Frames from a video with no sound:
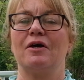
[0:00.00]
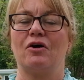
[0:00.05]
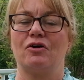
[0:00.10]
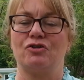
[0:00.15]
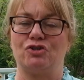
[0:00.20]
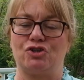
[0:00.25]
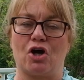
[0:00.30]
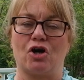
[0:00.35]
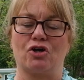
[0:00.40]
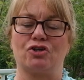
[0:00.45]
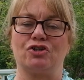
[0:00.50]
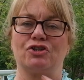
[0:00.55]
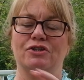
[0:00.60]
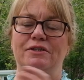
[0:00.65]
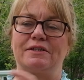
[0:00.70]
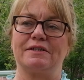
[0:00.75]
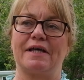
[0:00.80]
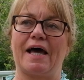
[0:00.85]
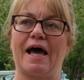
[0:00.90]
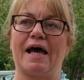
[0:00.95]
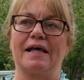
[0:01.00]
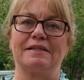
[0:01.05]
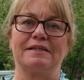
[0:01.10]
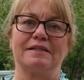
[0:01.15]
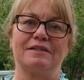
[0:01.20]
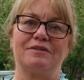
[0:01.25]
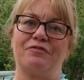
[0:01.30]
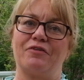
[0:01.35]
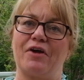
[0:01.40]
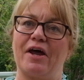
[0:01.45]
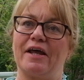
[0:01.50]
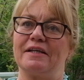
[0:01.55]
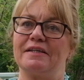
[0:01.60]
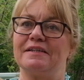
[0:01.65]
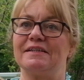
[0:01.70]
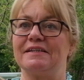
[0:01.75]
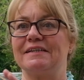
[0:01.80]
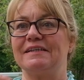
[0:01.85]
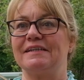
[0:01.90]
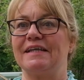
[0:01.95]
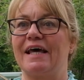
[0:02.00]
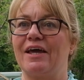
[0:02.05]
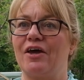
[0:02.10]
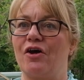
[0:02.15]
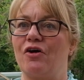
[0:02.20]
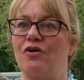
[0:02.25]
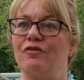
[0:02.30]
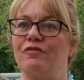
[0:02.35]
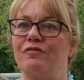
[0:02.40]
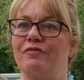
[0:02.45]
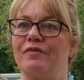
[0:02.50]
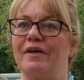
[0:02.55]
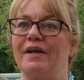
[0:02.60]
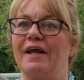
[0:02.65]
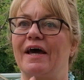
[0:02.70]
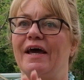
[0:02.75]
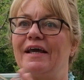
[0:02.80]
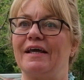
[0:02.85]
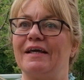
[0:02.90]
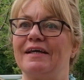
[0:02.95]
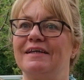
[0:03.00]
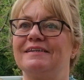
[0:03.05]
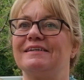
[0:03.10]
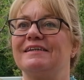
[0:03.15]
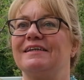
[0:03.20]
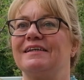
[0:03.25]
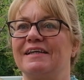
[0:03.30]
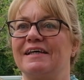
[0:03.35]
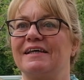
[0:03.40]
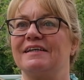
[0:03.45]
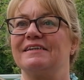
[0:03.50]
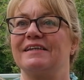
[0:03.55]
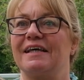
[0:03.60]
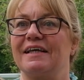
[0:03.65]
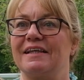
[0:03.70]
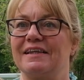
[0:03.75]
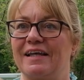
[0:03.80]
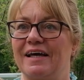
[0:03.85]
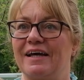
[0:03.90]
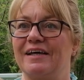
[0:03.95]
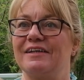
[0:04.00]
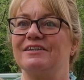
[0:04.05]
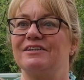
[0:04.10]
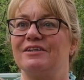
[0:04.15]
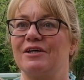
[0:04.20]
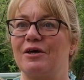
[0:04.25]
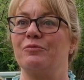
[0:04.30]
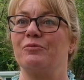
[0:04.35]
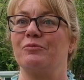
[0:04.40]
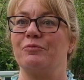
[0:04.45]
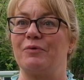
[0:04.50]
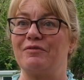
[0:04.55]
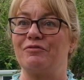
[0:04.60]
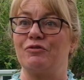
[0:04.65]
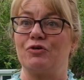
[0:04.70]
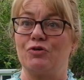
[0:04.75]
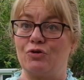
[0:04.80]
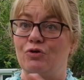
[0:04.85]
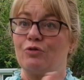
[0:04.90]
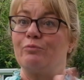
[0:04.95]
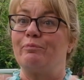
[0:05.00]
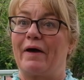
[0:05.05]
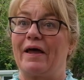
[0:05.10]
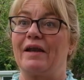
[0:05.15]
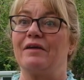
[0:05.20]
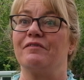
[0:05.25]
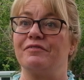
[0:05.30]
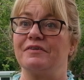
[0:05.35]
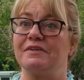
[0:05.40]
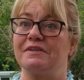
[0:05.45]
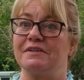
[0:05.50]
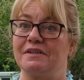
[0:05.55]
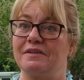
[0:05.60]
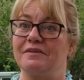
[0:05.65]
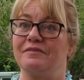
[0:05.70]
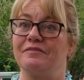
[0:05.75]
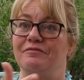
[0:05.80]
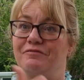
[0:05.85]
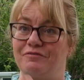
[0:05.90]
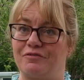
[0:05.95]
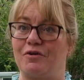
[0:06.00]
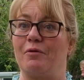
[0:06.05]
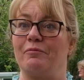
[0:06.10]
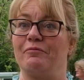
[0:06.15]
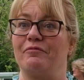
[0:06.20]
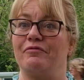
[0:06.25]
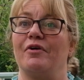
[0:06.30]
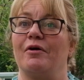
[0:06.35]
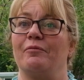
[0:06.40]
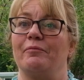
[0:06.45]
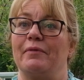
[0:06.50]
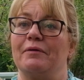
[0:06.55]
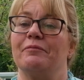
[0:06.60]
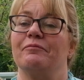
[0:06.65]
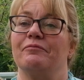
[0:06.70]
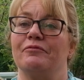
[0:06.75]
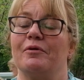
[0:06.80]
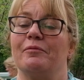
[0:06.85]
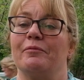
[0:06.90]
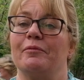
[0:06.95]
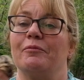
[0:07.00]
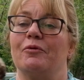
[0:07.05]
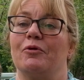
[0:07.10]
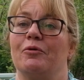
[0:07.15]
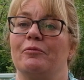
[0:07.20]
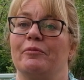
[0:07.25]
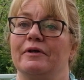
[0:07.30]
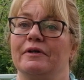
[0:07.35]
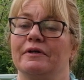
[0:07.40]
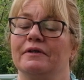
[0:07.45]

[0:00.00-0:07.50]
Josh has had his friend to stay overnight and things like that, so we've all benefited from coming.